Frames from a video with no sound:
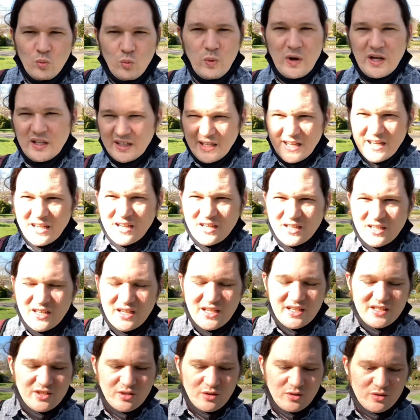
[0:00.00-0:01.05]
willing
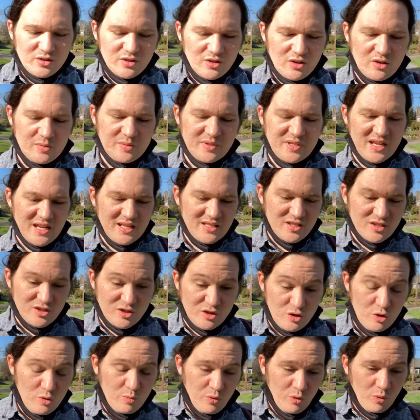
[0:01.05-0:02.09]
in certain circumstances
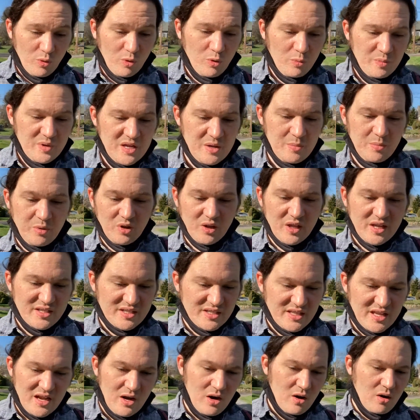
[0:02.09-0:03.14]
to parole people
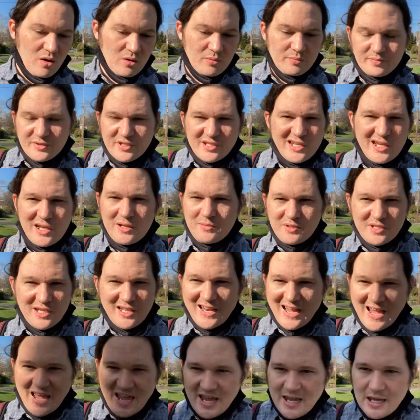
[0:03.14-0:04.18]
as they are, say,
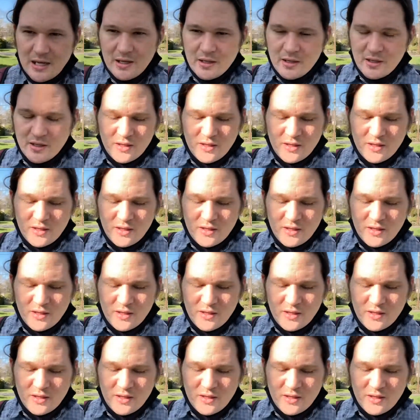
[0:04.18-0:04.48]
today,